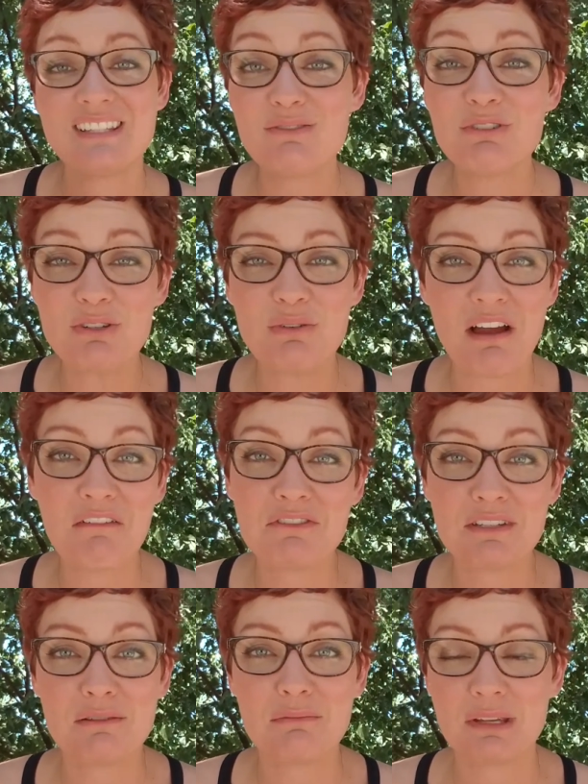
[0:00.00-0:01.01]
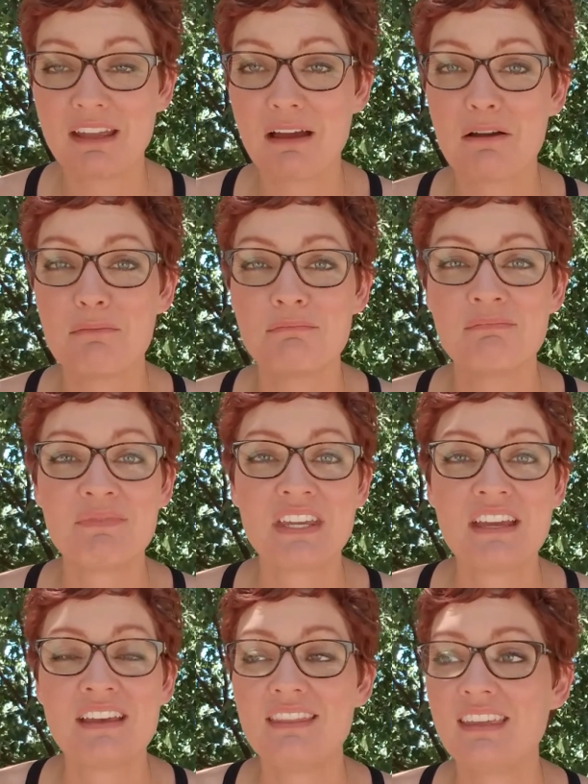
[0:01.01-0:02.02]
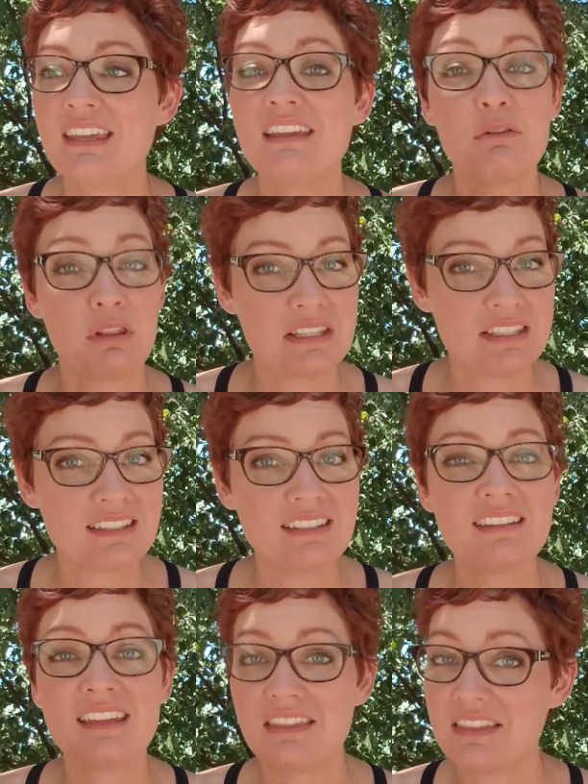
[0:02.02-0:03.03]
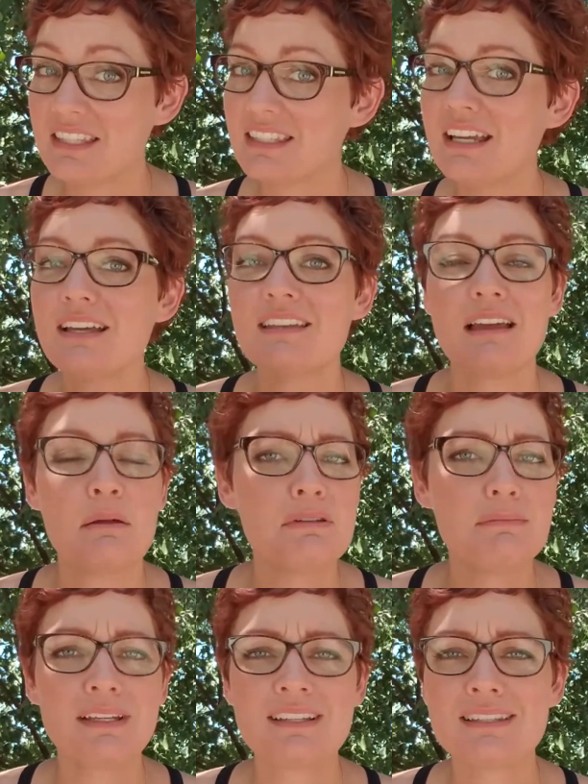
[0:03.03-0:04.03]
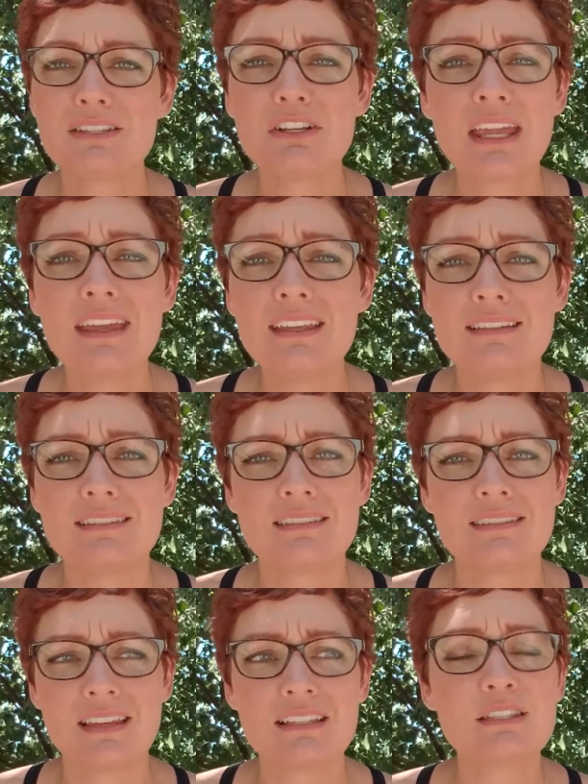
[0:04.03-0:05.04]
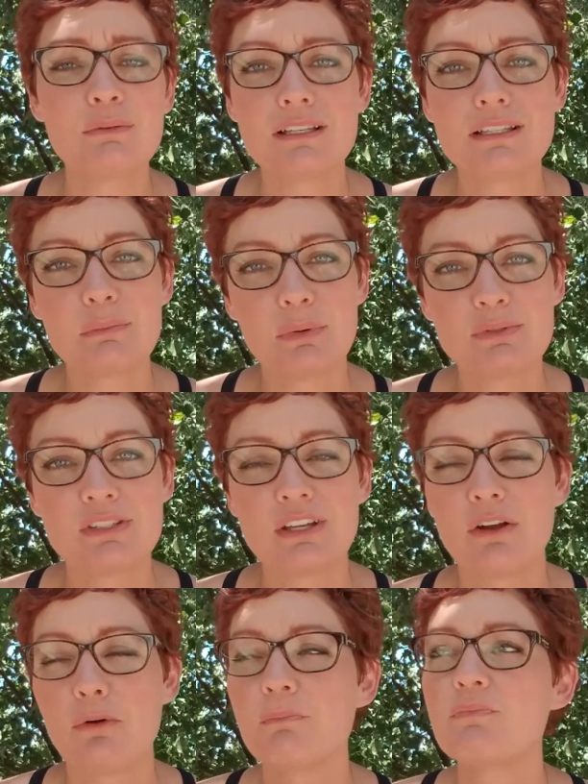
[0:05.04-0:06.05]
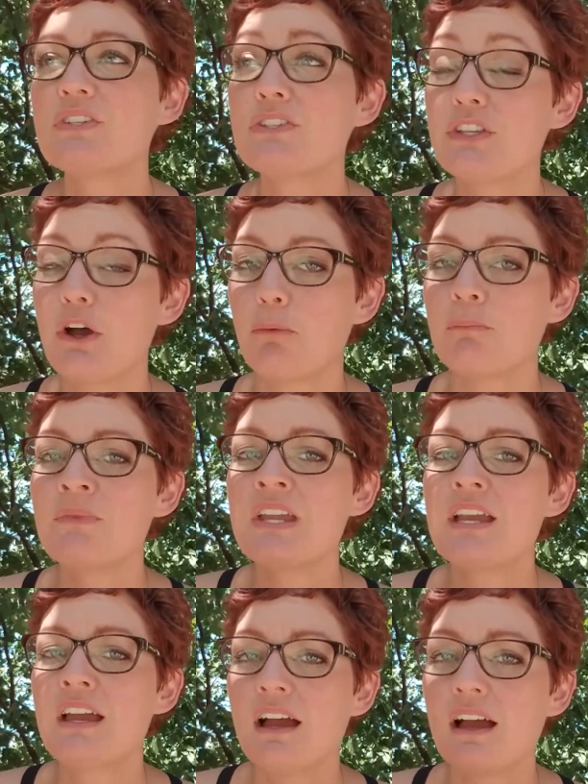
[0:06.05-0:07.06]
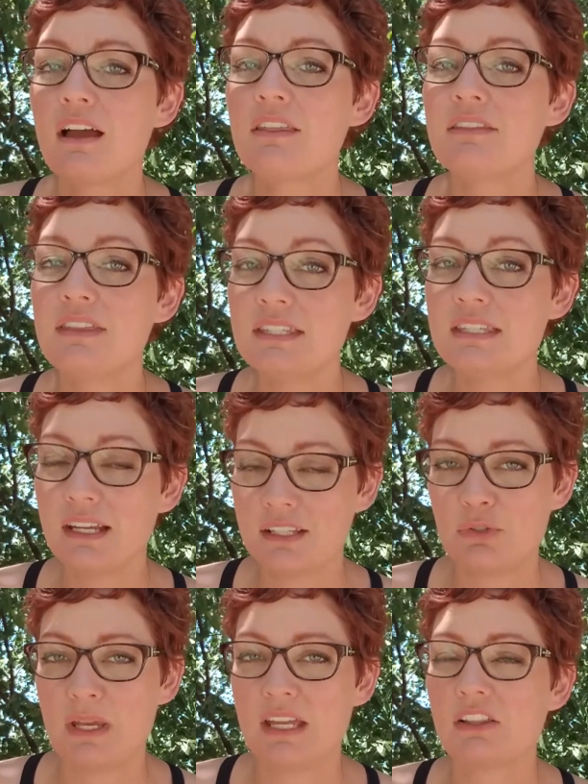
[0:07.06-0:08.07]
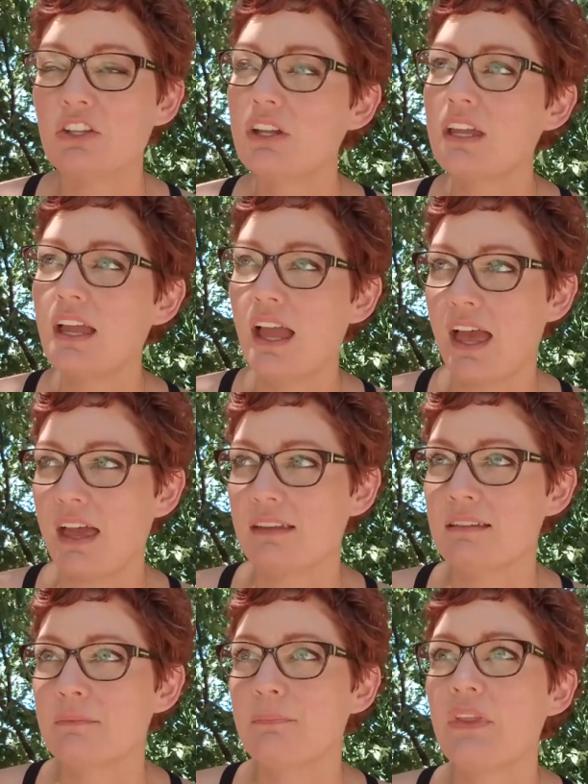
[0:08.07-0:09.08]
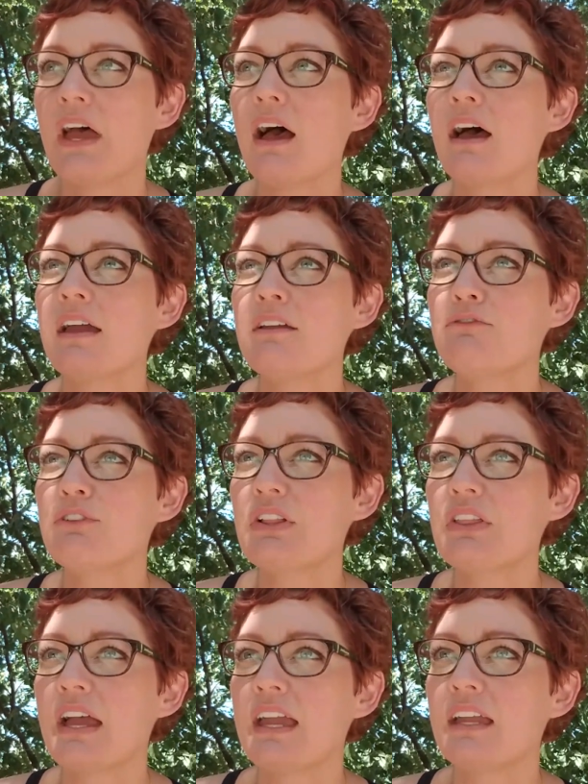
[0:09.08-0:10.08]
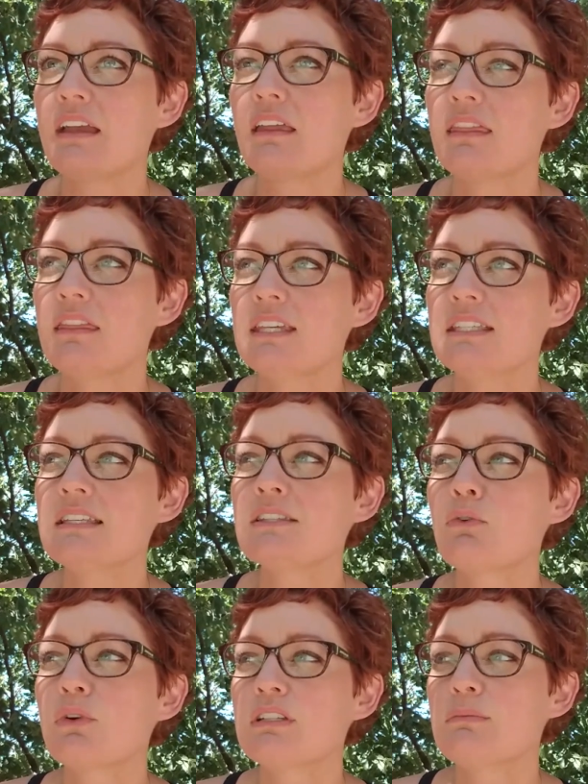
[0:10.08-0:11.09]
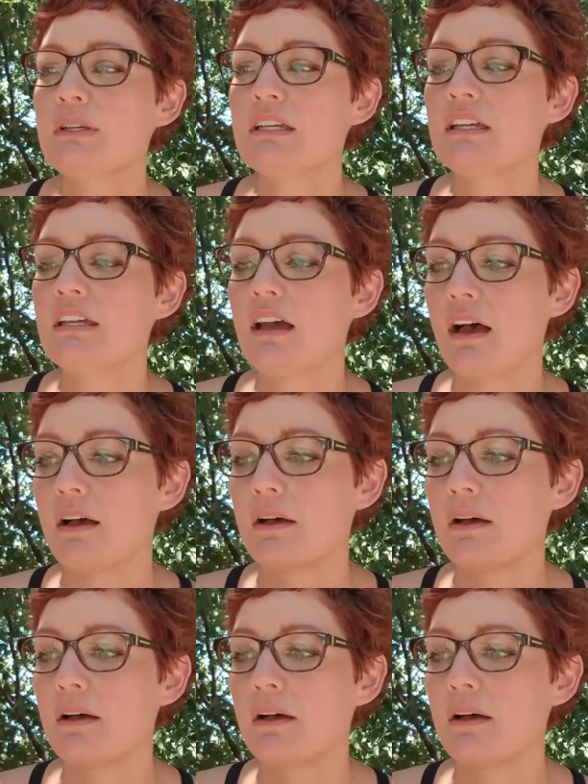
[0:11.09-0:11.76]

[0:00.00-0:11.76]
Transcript: you do have to become the let's get this done. I mean, because they're kids, that's the way it's supposed to go. So this next week, looking ahead, I feel like this is going to be,